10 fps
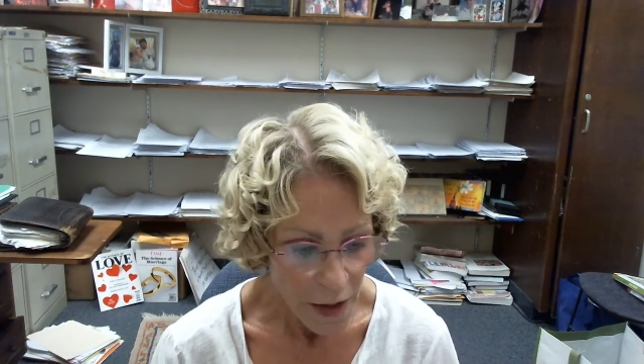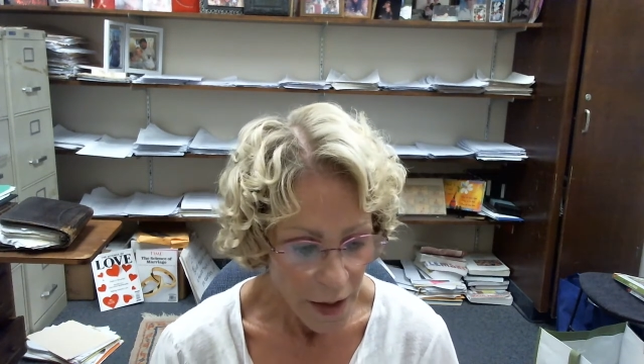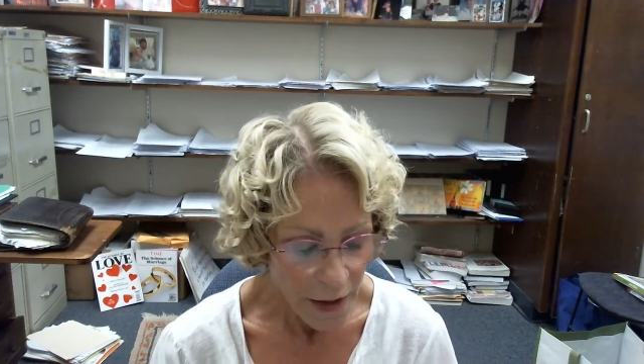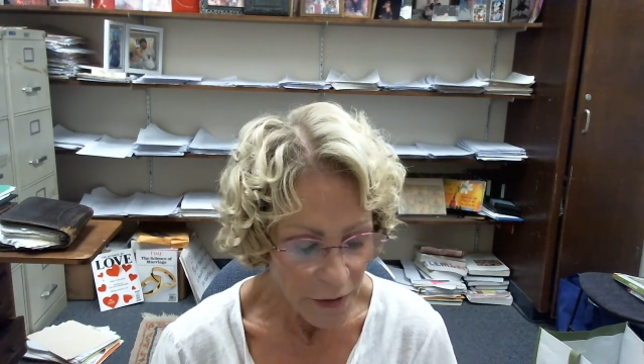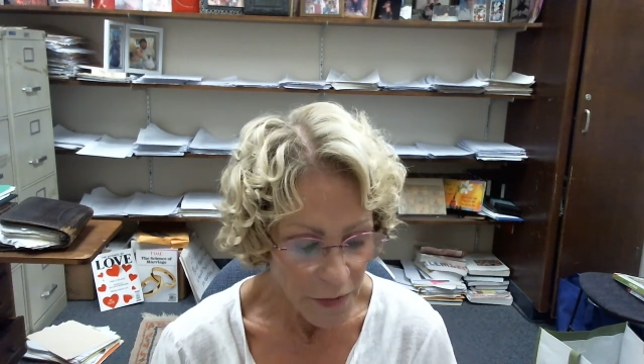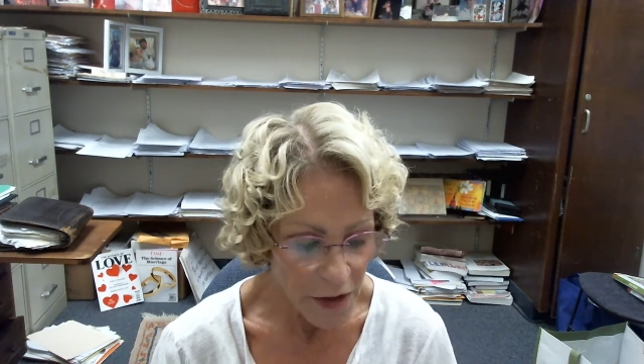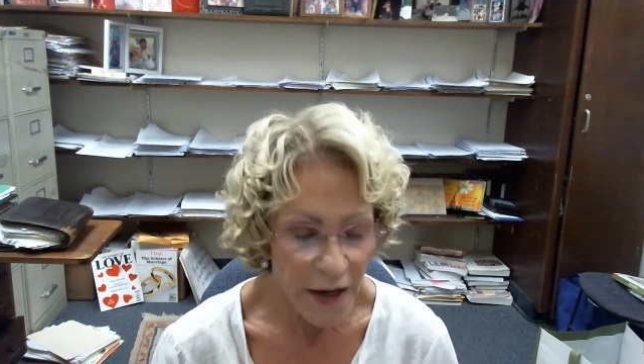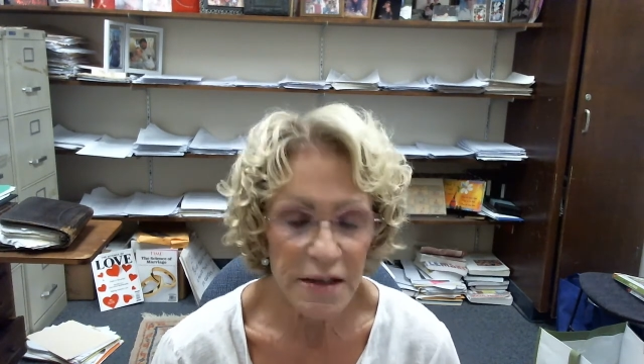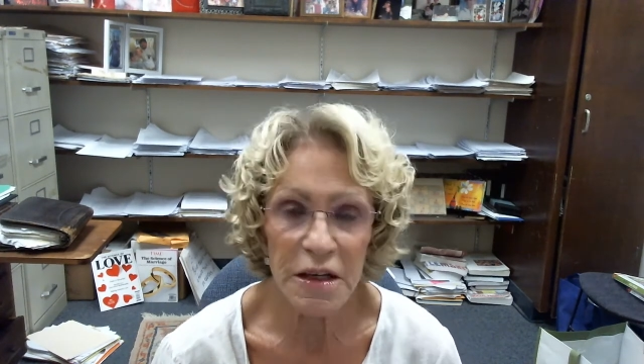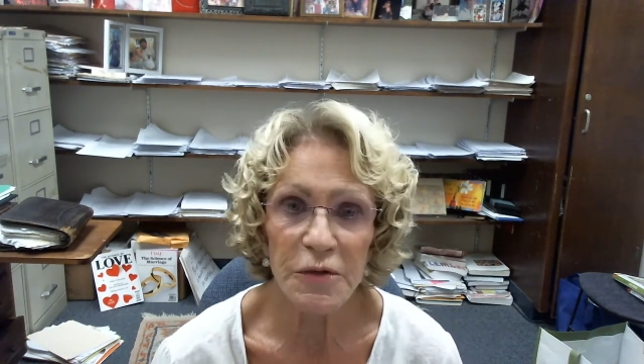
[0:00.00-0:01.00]
And then the
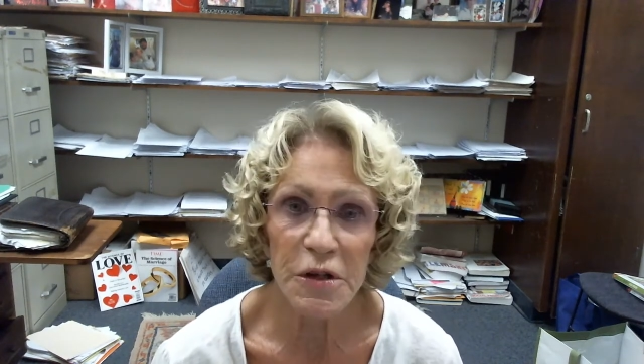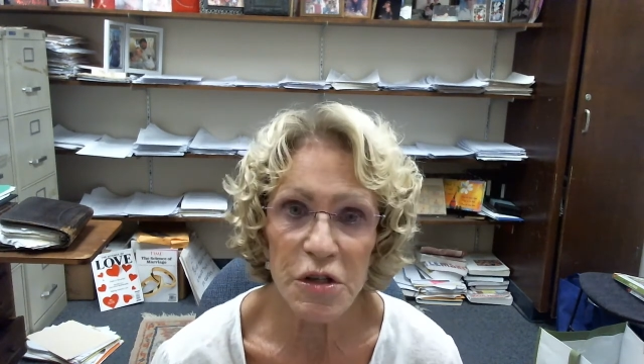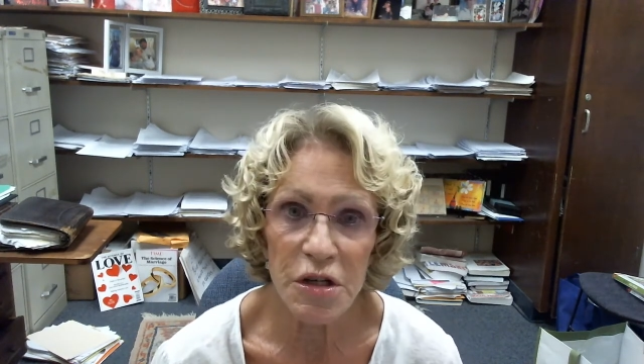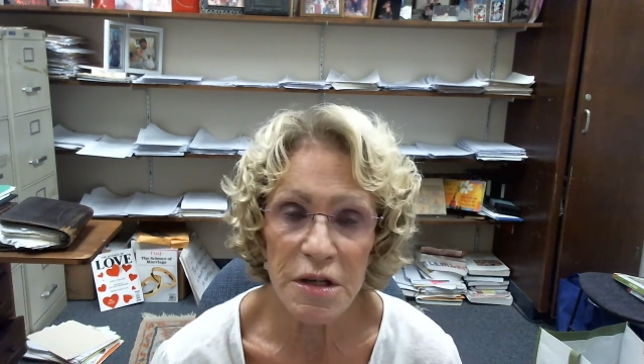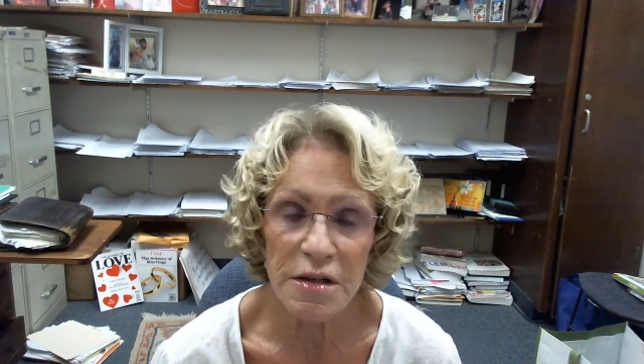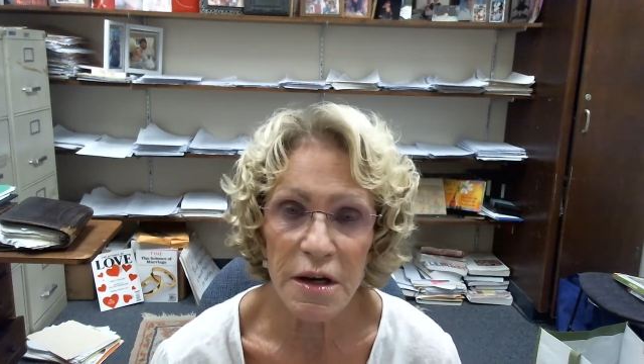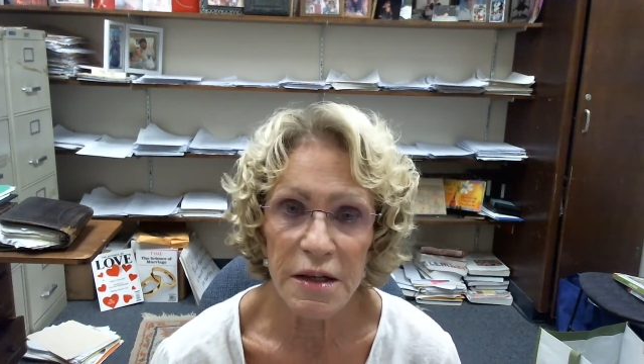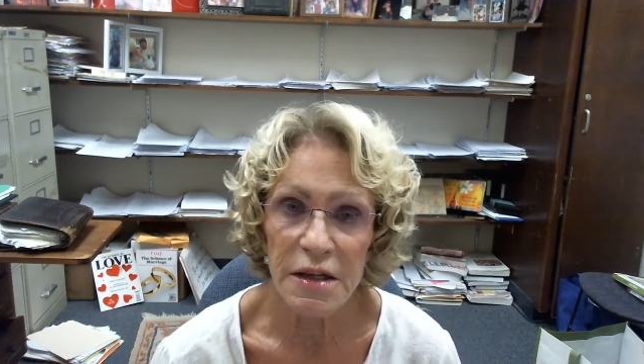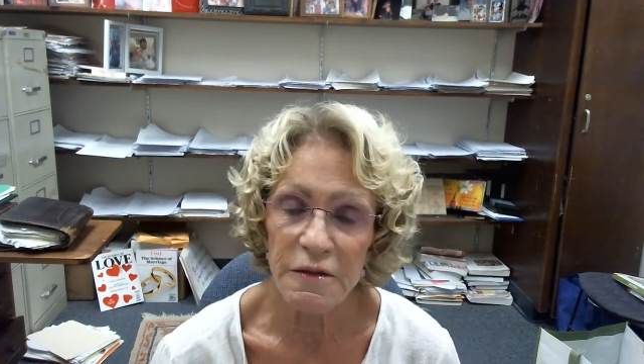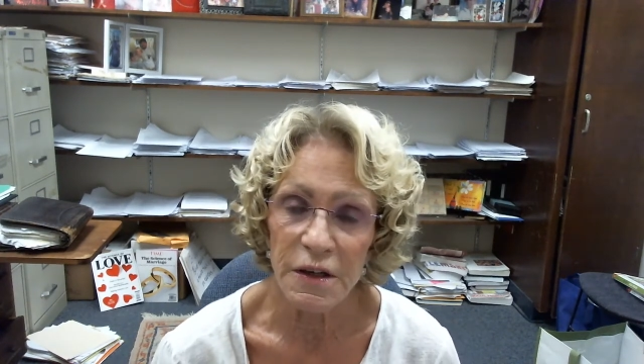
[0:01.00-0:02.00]
next definition is a
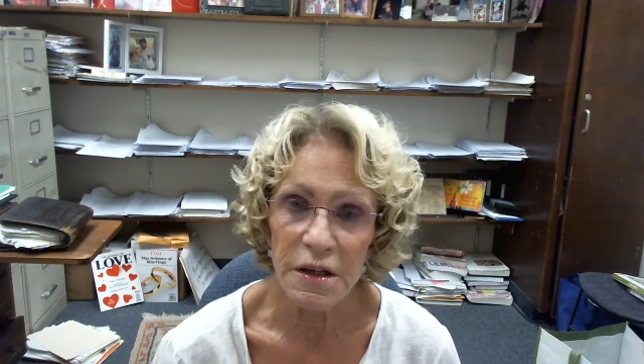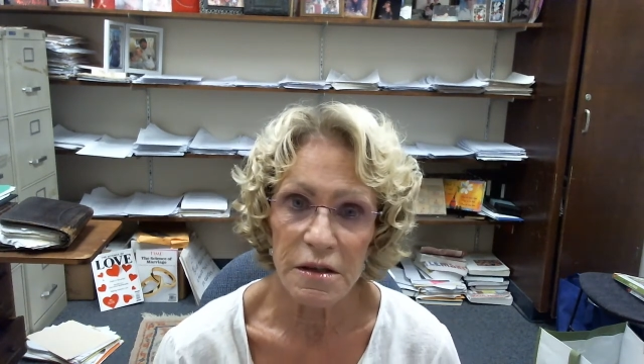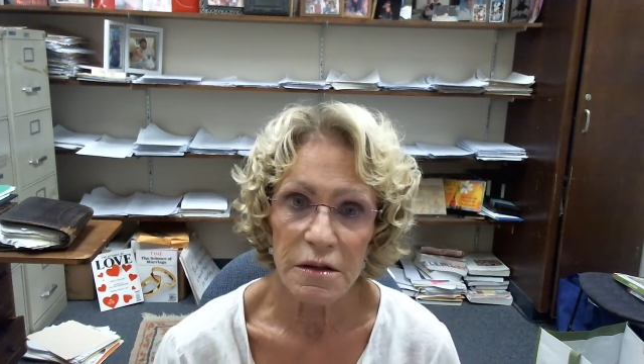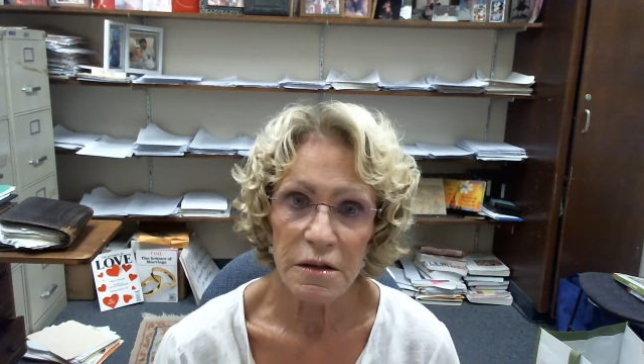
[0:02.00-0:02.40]
deviant.